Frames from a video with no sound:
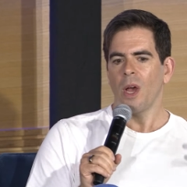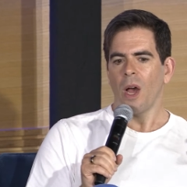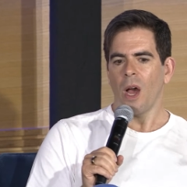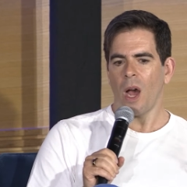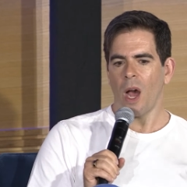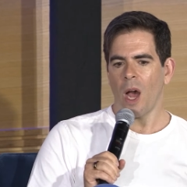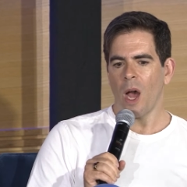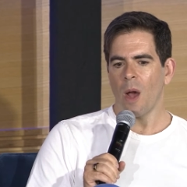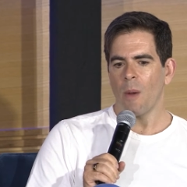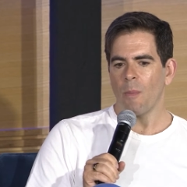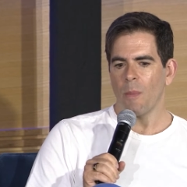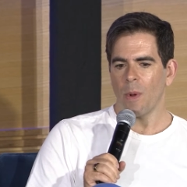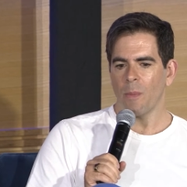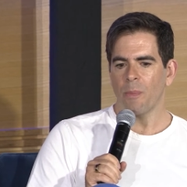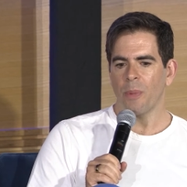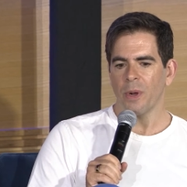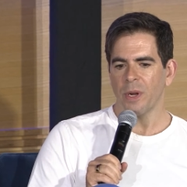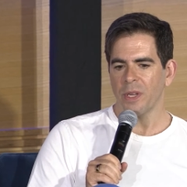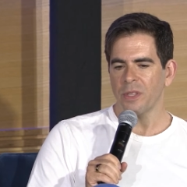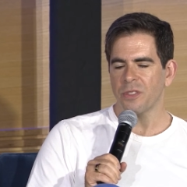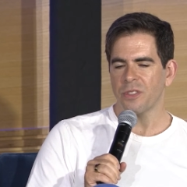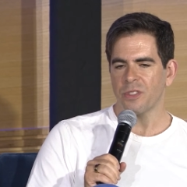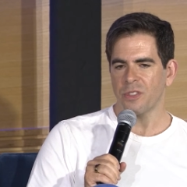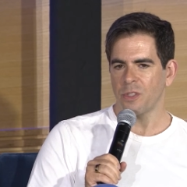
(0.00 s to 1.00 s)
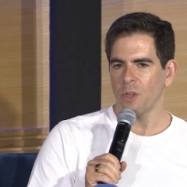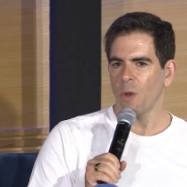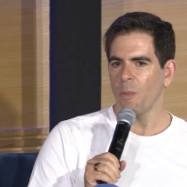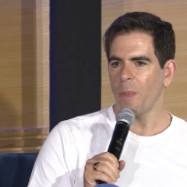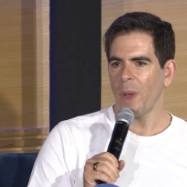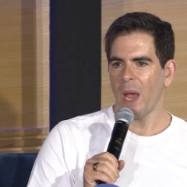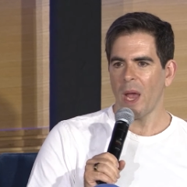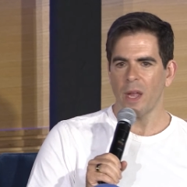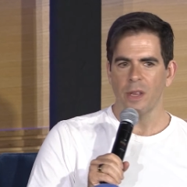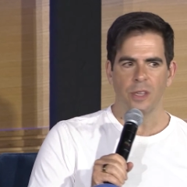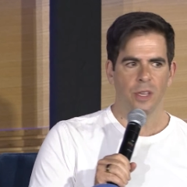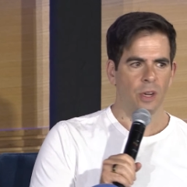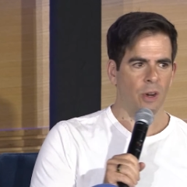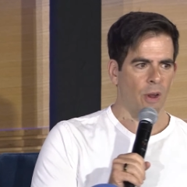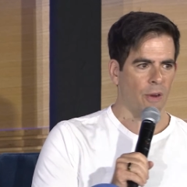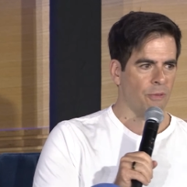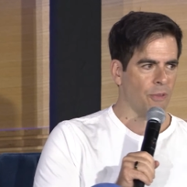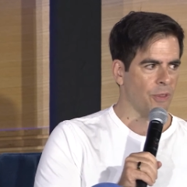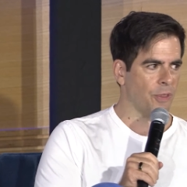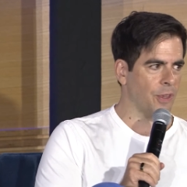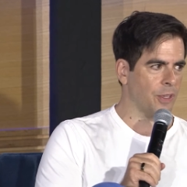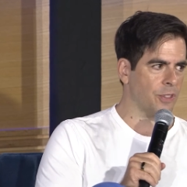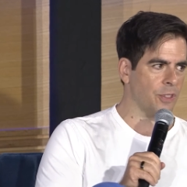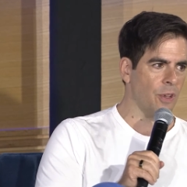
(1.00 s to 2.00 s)
But it's still bad.
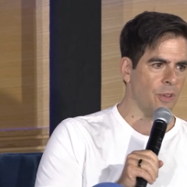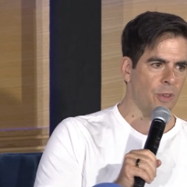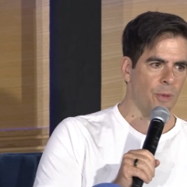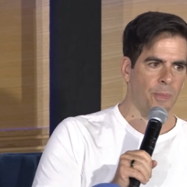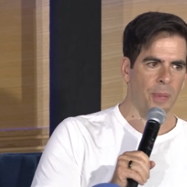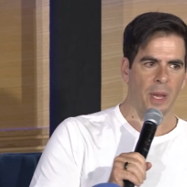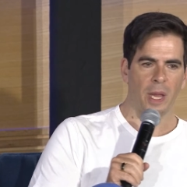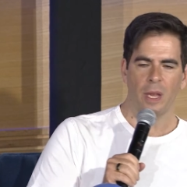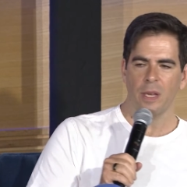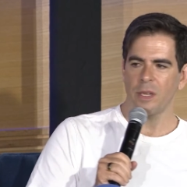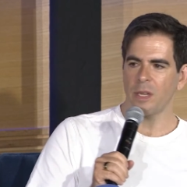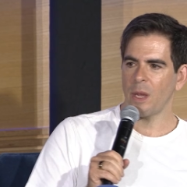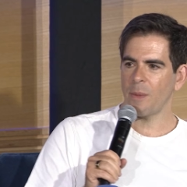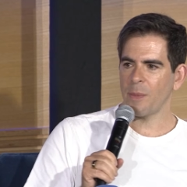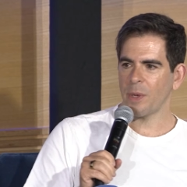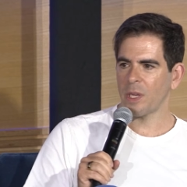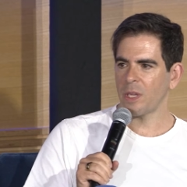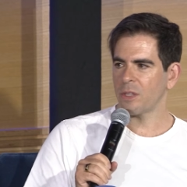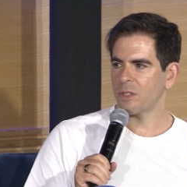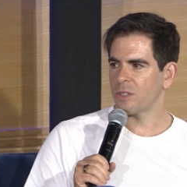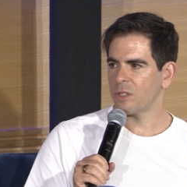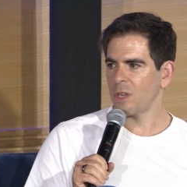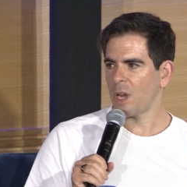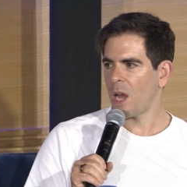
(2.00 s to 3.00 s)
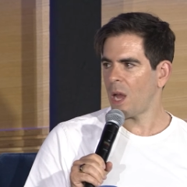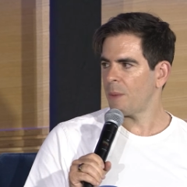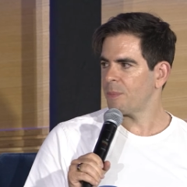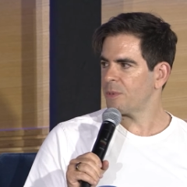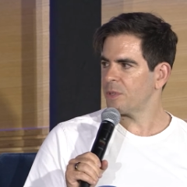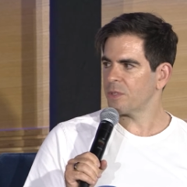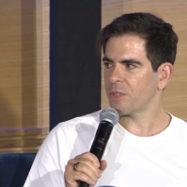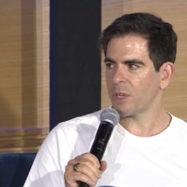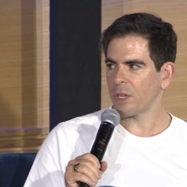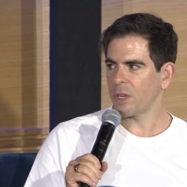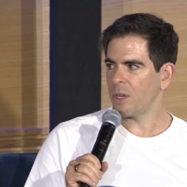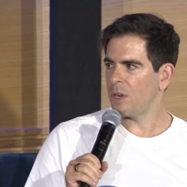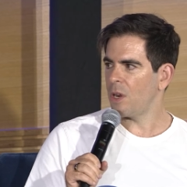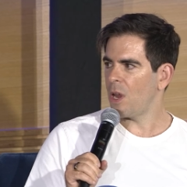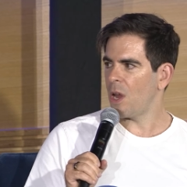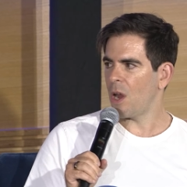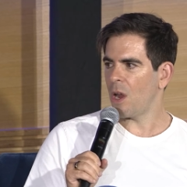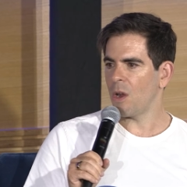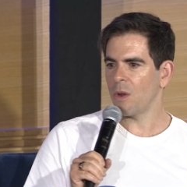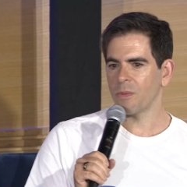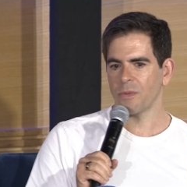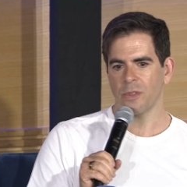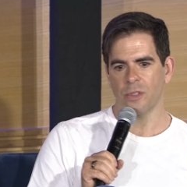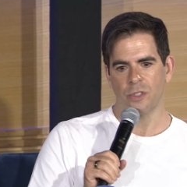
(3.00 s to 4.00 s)
Everyone thinks, oh, the pandemic, it stopped. It's like,
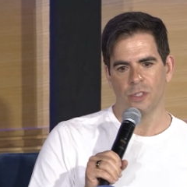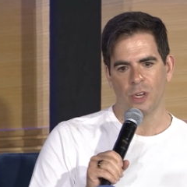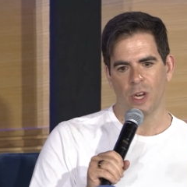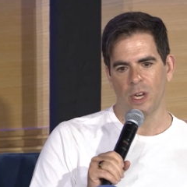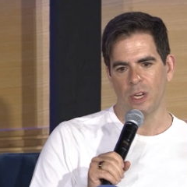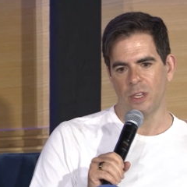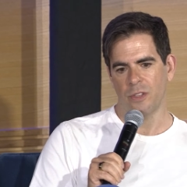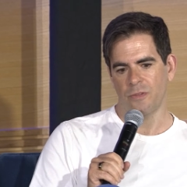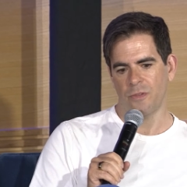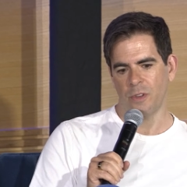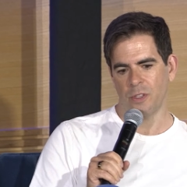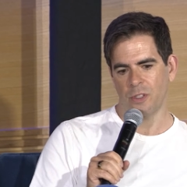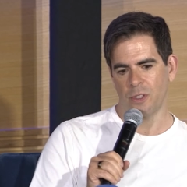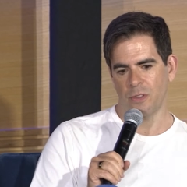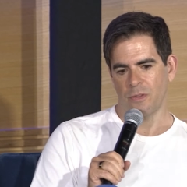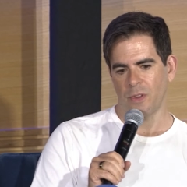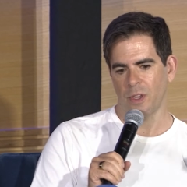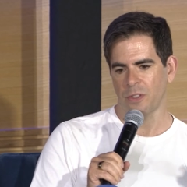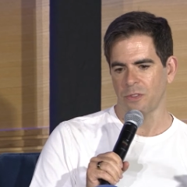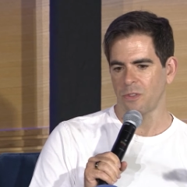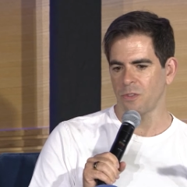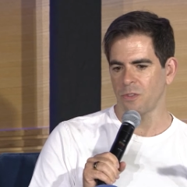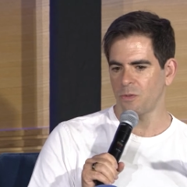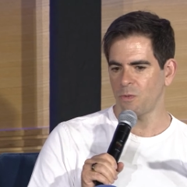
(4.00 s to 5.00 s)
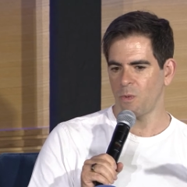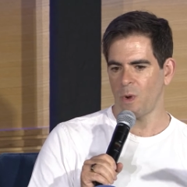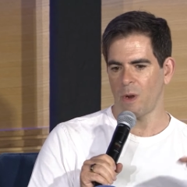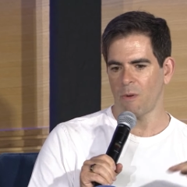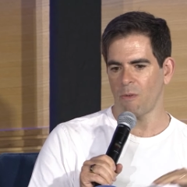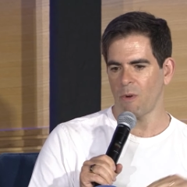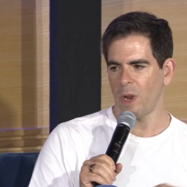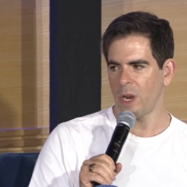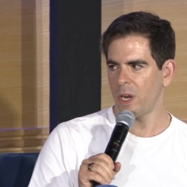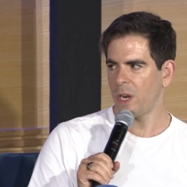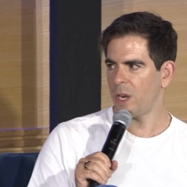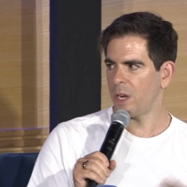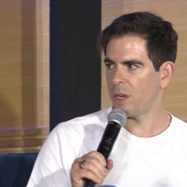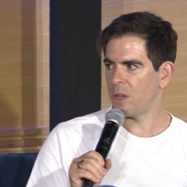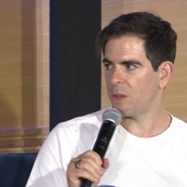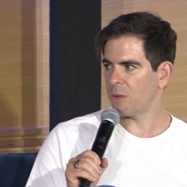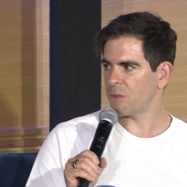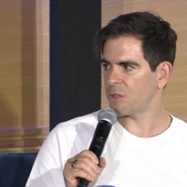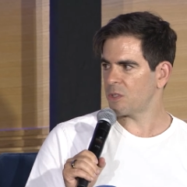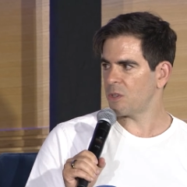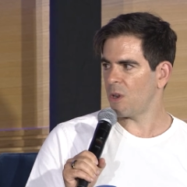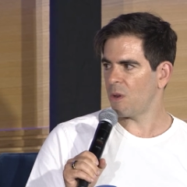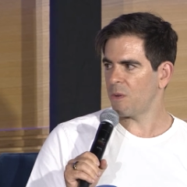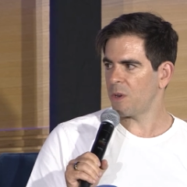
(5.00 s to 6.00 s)
no, the Chinese fishing vessels went right in, and there
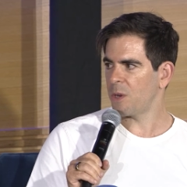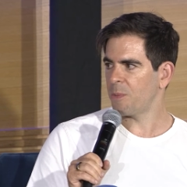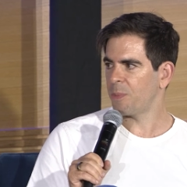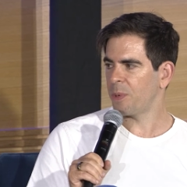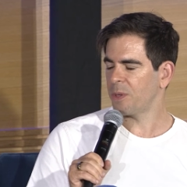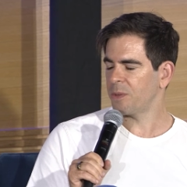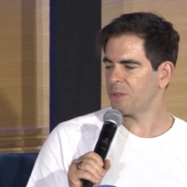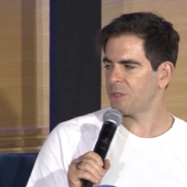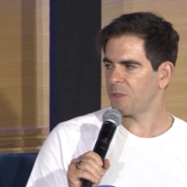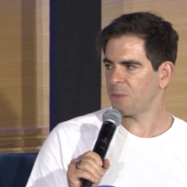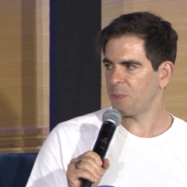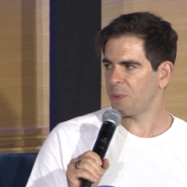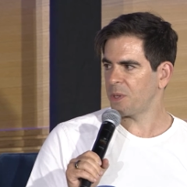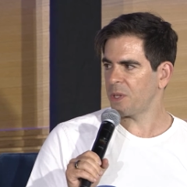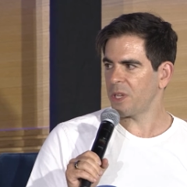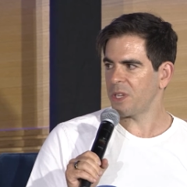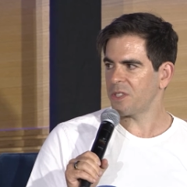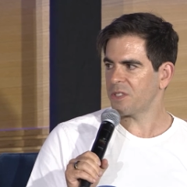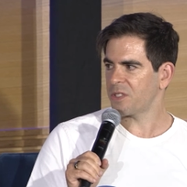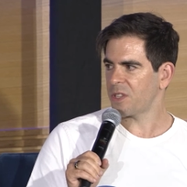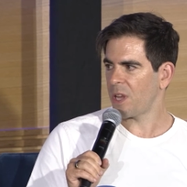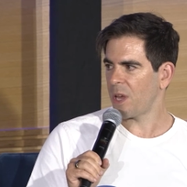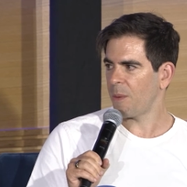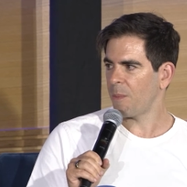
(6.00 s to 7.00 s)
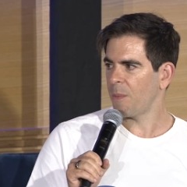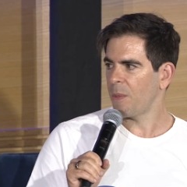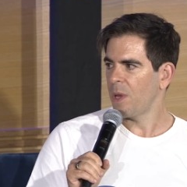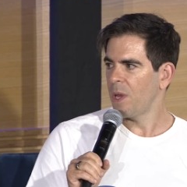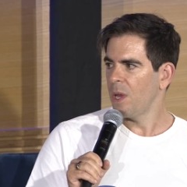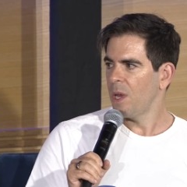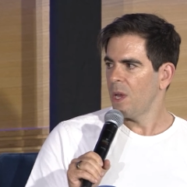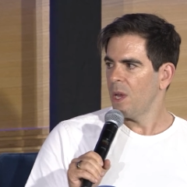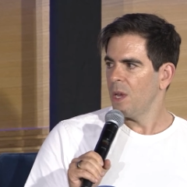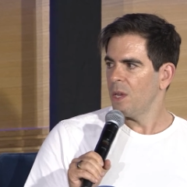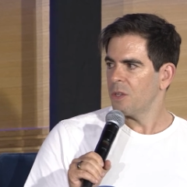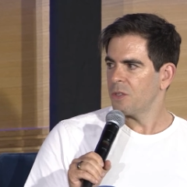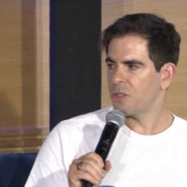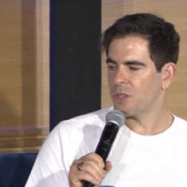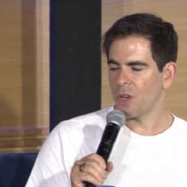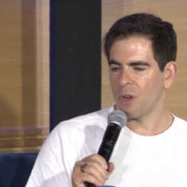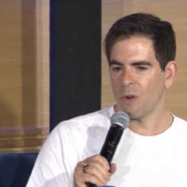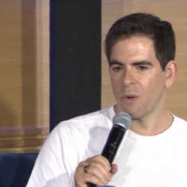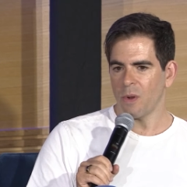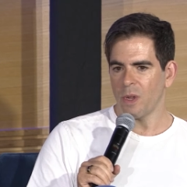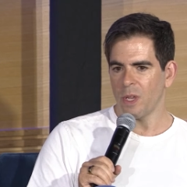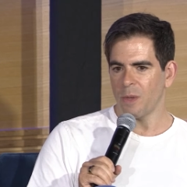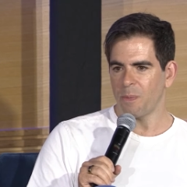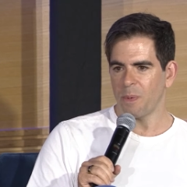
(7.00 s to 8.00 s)
was nobody to police them. Wow.
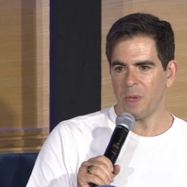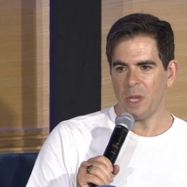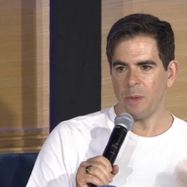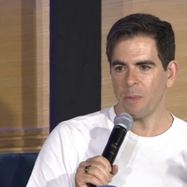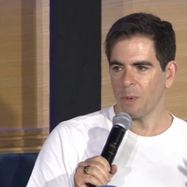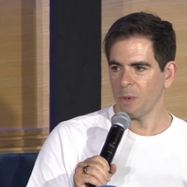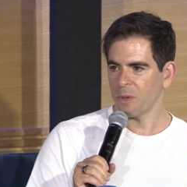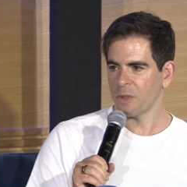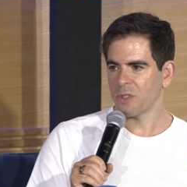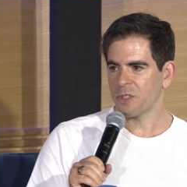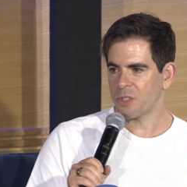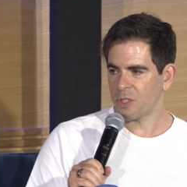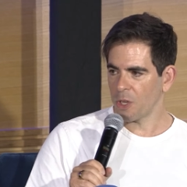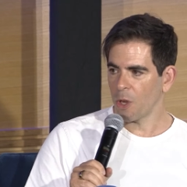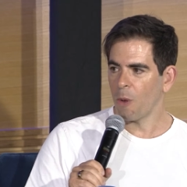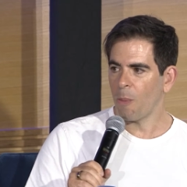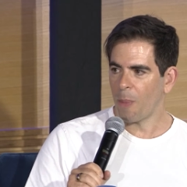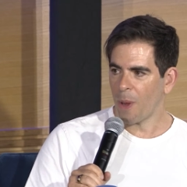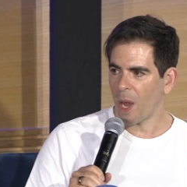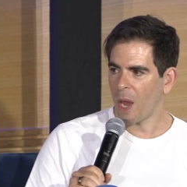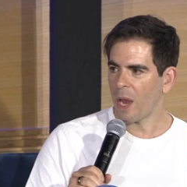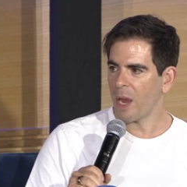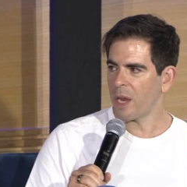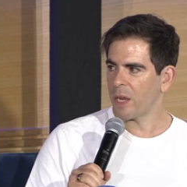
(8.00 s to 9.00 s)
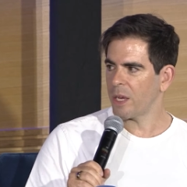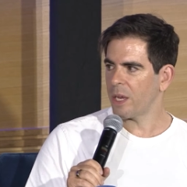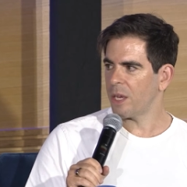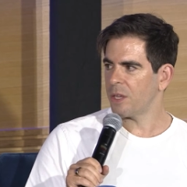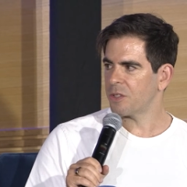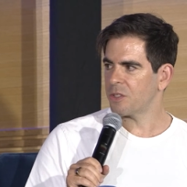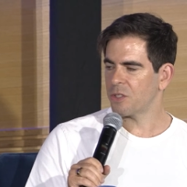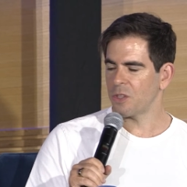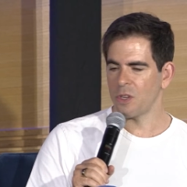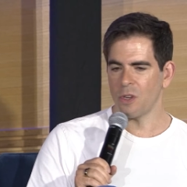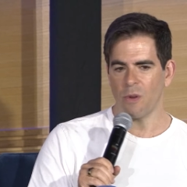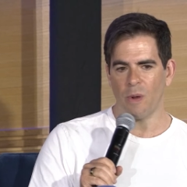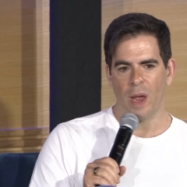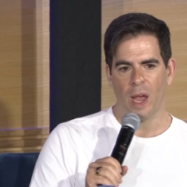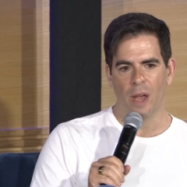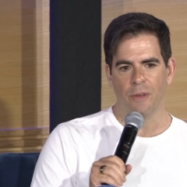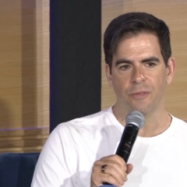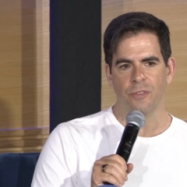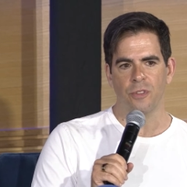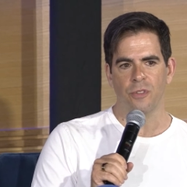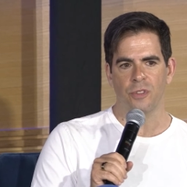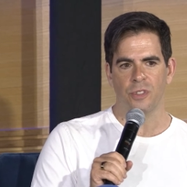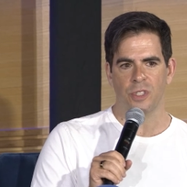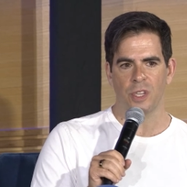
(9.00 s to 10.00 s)
So people are still buying it. So you have
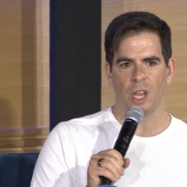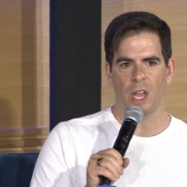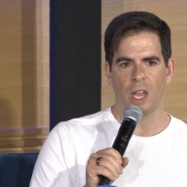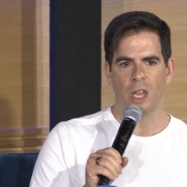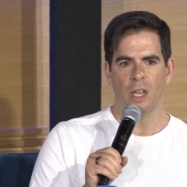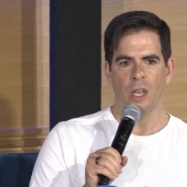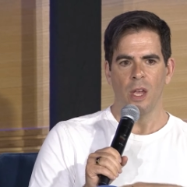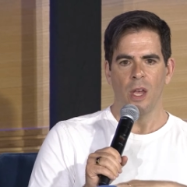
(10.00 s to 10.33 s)
to say